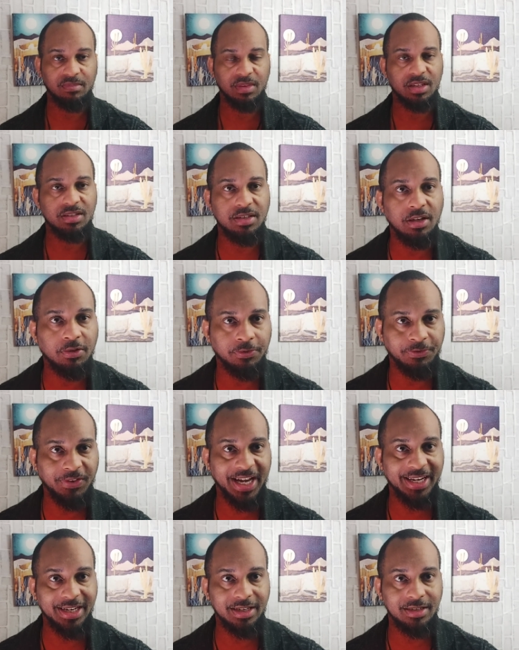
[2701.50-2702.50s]
Still
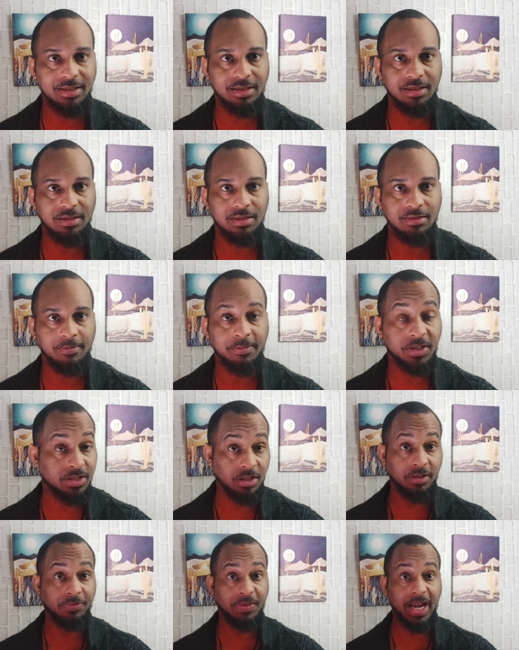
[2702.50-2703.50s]
fighting,
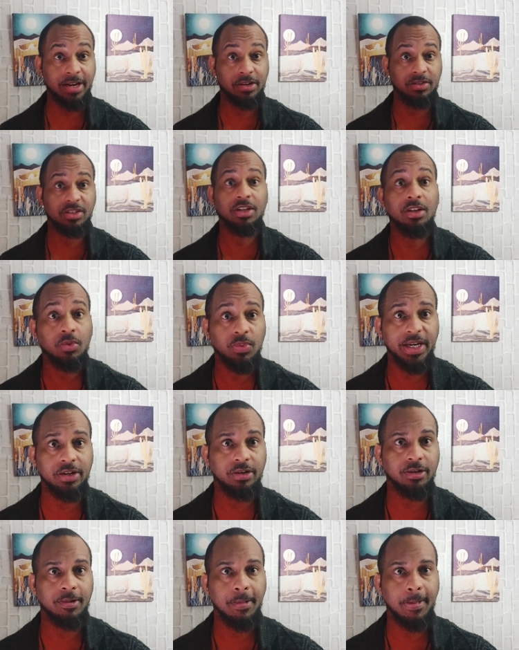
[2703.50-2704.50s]
still a fighter, still a
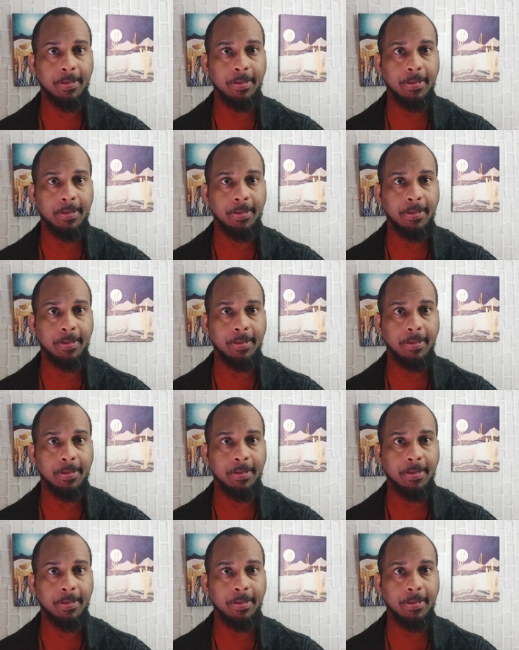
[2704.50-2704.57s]
winner,